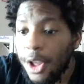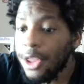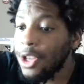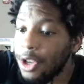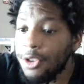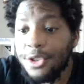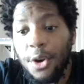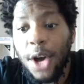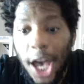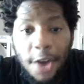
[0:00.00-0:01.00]
they just
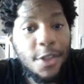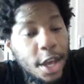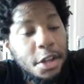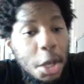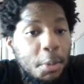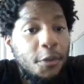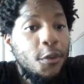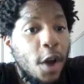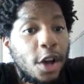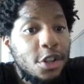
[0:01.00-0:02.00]
don't have that deep of a
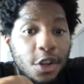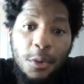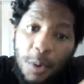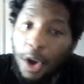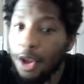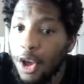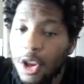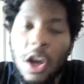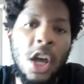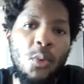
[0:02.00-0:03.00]
roster."
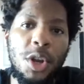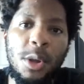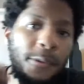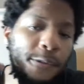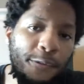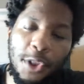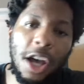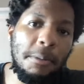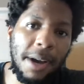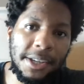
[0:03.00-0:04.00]
Well, when you
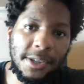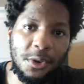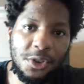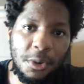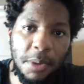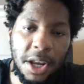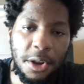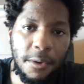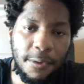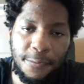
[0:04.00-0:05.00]
flood my social
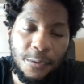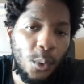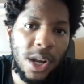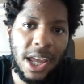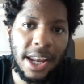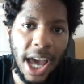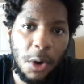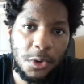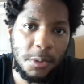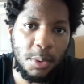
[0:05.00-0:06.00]
media for 48
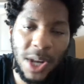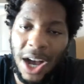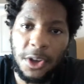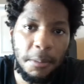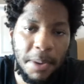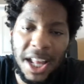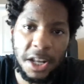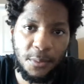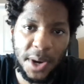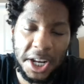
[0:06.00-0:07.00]
hours about how
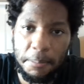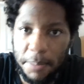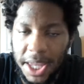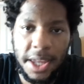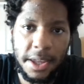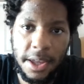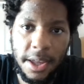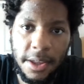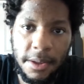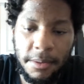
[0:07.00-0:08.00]
competitive we're going to be,
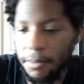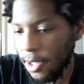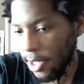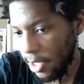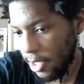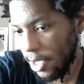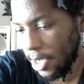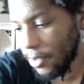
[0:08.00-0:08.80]
I